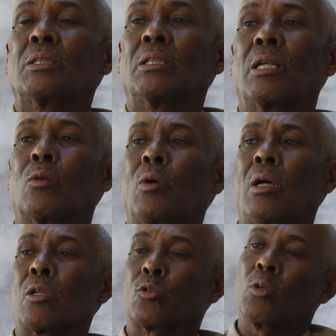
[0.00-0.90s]
For
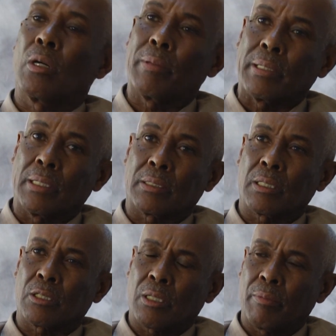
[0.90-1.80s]
example,
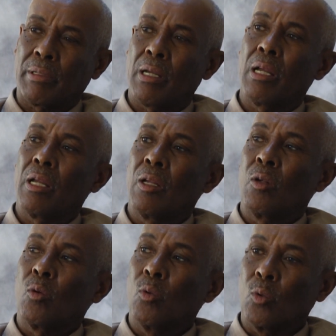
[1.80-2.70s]
there will be an
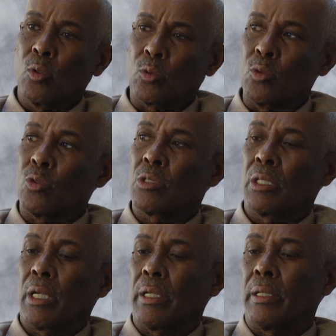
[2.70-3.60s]
order to
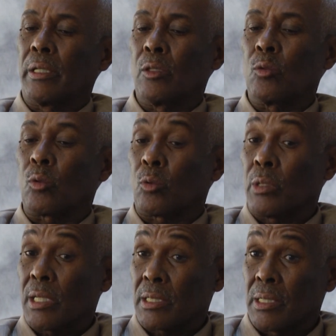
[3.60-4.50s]
gather
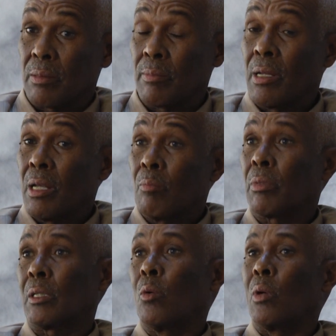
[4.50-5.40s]
the people
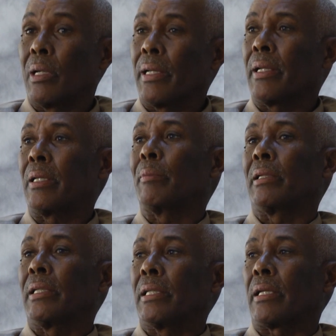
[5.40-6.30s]
belong to the
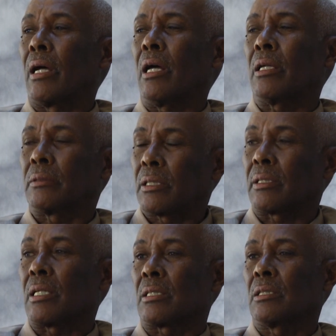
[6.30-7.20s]
Isaac who were
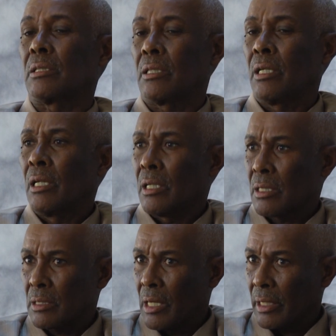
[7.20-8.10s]
suspected that
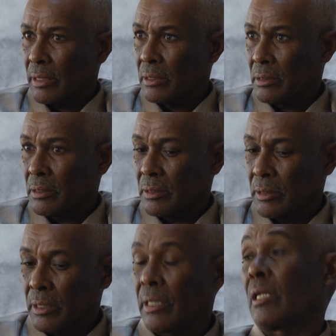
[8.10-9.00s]
they are members of the
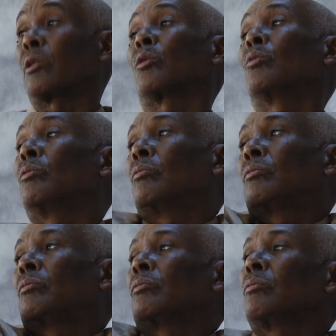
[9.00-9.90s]
SNM.
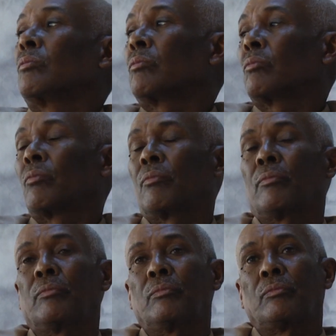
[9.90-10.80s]
When the soldiers
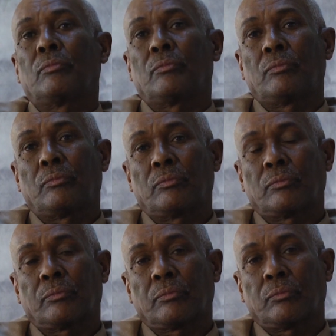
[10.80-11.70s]
go out to that
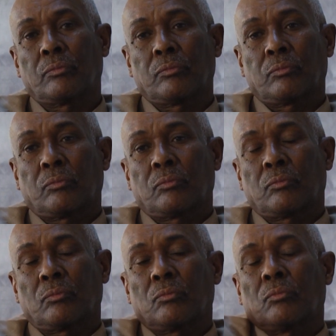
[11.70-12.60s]
kind of operations,
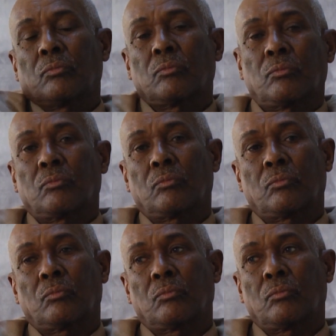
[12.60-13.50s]
the Isaac
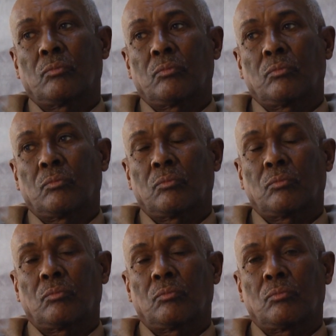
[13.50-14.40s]
soldiers will be
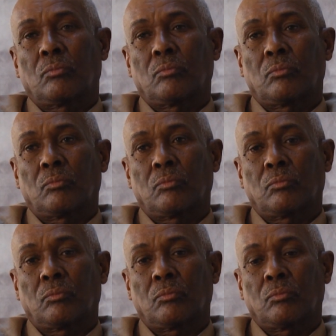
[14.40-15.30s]
excluded. They won't
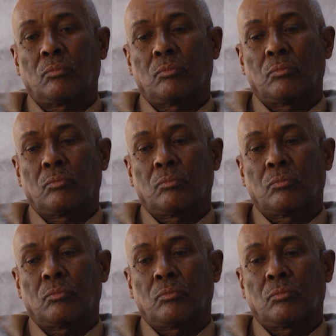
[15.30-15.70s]
go with them.